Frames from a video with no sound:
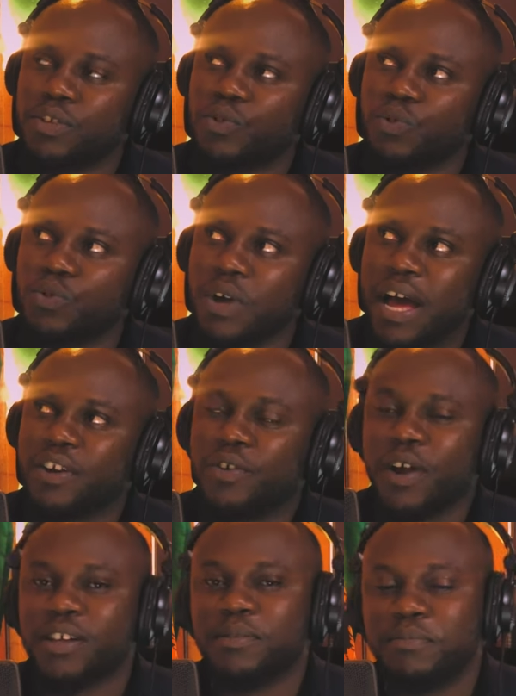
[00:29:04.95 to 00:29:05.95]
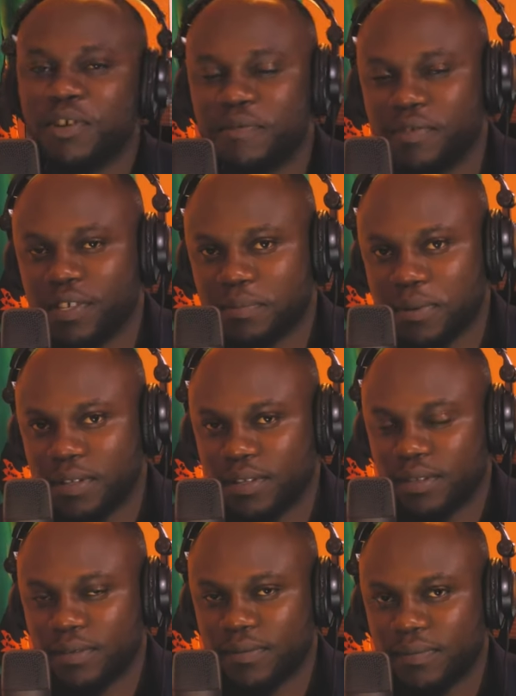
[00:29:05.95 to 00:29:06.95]
it will attract more
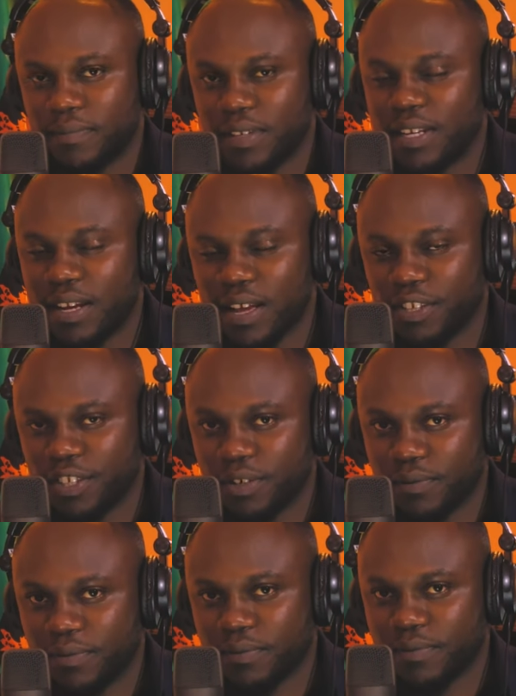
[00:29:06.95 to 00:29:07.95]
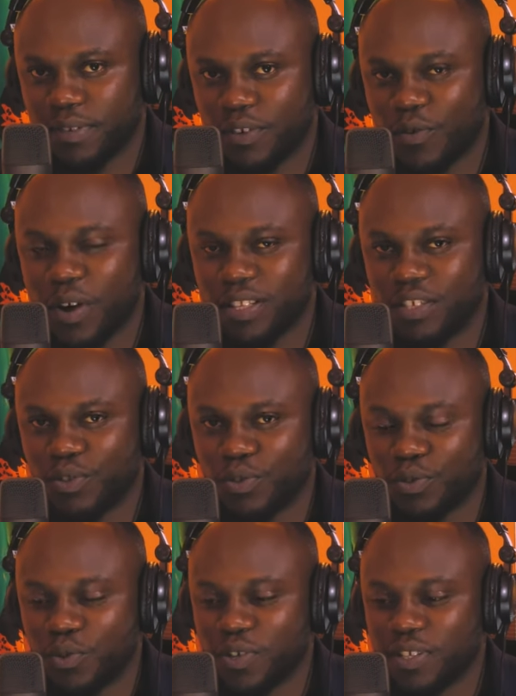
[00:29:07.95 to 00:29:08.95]
investment in a nutshell. What it
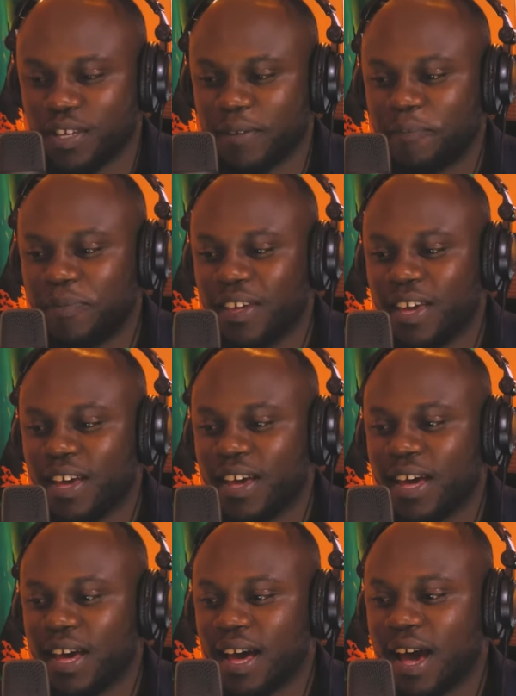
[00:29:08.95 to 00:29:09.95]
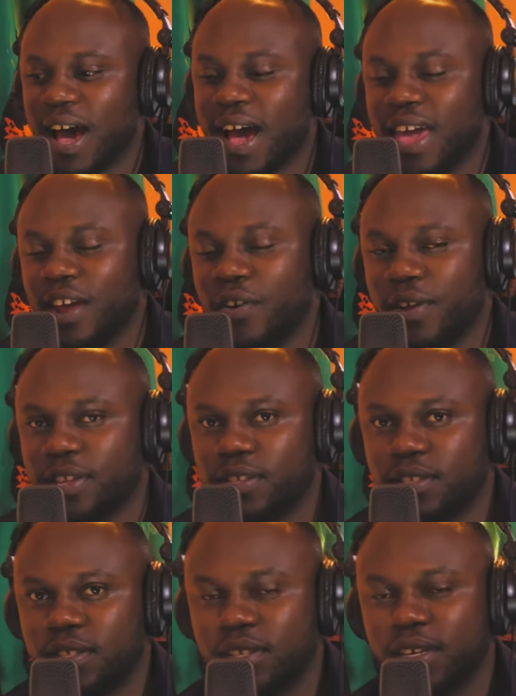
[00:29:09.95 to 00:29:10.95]
will do is that higher
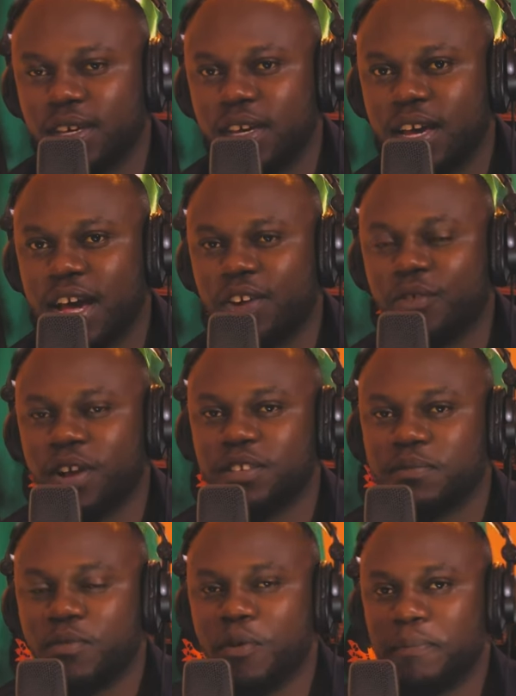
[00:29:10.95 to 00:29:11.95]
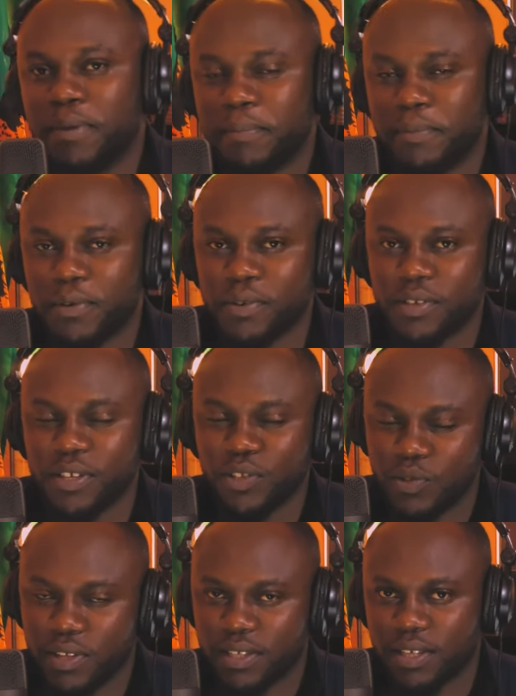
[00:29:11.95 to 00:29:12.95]
rates attract more people
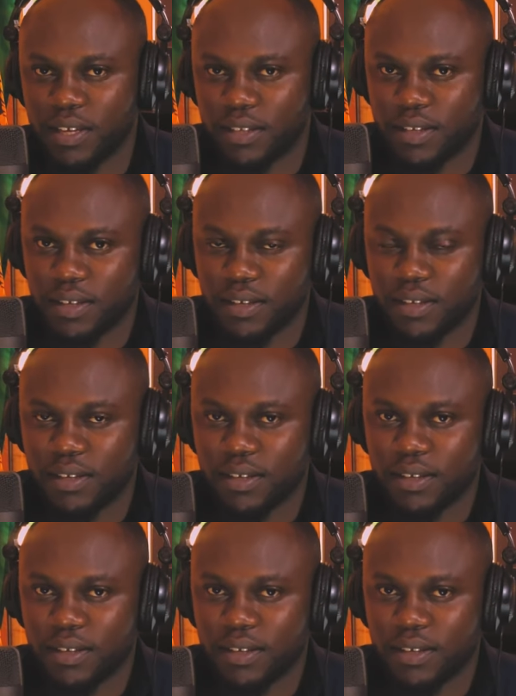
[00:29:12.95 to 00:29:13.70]
into the sector.